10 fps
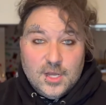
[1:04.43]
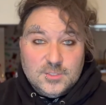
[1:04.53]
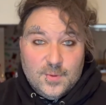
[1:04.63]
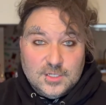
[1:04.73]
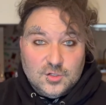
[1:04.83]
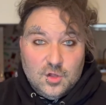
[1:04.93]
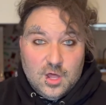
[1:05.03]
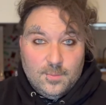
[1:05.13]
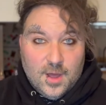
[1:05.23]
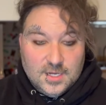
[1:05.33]
special
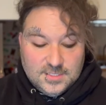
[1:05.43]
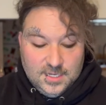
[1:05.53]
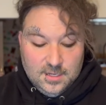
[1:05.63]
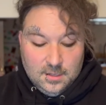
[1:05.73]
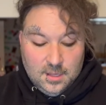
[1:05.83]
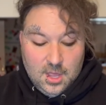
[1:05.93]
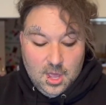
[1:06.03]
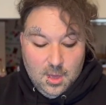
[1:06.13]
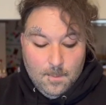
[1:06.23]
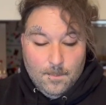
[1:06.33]
unboxing.
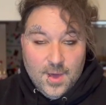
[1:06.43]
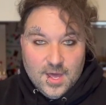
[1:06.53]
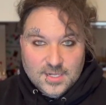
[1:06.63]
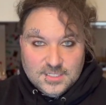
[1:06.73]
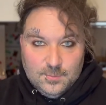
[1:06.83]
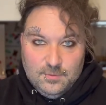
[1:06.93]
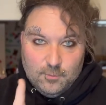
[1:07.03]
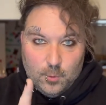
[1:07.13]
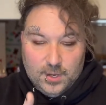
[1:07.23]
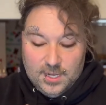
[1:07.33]
But
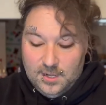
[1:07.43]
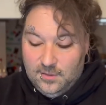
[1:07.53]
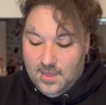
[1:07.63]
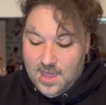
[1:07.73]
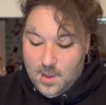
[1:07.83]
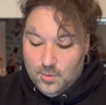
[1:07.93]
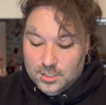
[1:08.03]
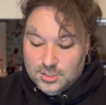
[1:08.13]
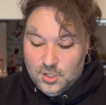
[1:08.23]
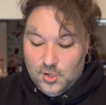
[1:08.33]
before we get into that, I want
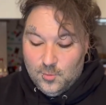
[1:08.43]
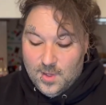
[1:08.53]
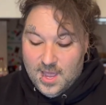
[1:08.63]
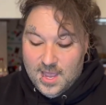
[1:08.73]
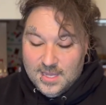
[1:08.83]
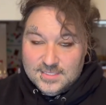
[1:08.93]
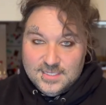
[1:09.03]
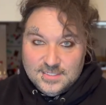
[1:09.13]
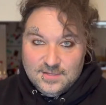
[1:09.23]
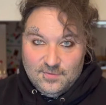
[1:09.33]
to show you my
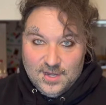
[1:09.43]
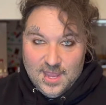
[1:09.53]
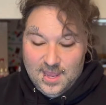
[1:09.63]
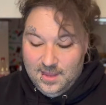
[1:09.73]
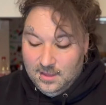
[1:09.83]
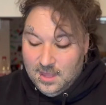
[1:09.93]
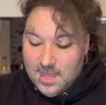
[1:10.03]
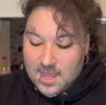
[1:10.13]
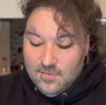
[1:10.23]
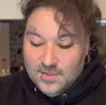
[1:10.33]
scent of the day.
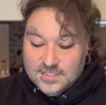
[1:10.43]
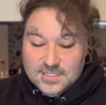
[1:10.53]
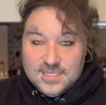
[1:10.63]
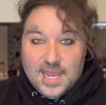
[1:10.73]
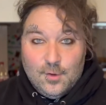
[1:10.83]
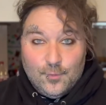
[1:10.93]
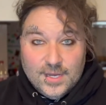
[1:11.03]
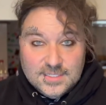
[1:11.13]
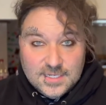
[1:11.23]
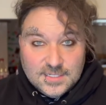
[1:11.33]
This is a
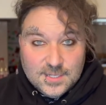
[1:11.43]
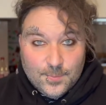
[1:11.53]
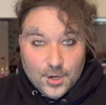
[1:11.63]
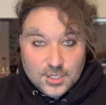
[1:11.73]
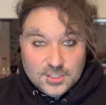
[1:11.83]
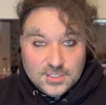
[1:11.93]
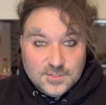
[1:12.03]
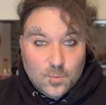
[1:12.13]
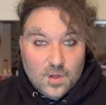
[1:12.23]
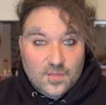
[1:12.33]
recent
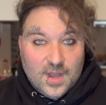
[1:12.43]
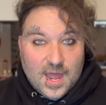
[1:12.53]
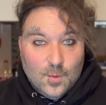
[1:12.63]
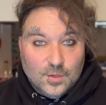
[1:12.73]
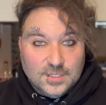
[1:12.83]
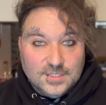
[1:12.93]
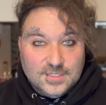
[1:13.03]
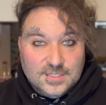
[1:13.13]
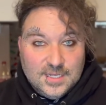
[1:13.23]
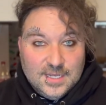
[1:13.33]
purchase, one that I
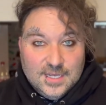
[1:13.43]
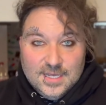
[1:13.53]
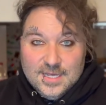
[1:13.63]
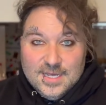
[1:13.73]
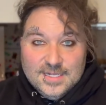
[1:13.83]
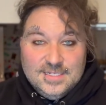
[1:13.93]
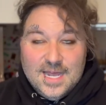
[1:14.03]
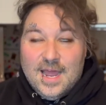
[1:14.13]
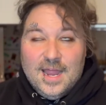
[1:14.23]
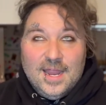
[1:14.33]
was
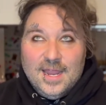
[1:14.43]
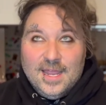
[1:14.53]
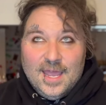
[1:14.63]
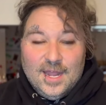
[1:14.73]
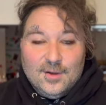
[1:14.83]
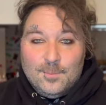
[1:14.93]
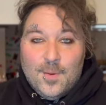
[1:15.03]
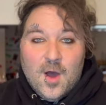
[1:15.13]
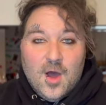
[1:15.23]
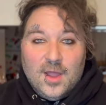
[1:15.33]
dying and
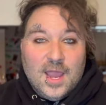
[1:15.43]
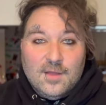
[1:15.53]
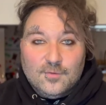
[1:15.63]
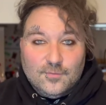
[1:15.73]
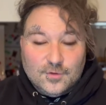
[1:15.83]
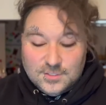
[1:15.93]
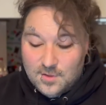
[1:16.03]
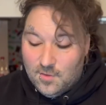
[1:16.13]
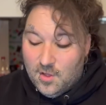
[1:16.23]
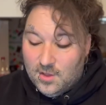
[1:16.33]
pawing after for
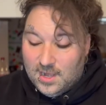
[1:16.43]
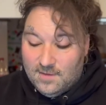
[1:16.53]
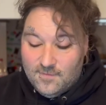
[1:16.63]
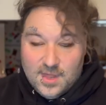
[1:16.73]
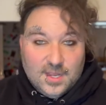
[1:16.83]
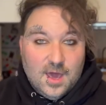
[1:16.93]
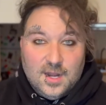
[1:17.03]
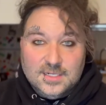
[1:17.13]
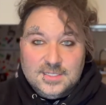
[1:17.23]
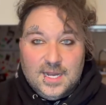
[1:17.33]
so long, and I finally got
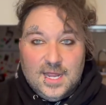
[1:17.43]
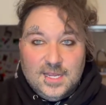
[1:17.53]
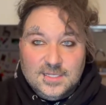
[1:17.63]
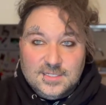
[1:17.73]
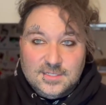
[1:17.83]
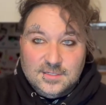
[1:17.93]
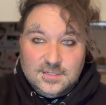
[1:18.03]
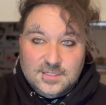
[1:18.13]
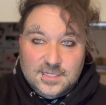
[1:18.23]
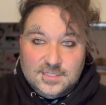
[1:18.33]
it. Today's
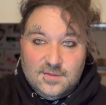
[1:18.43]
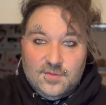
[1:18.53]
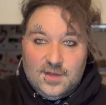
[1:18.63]
scent of the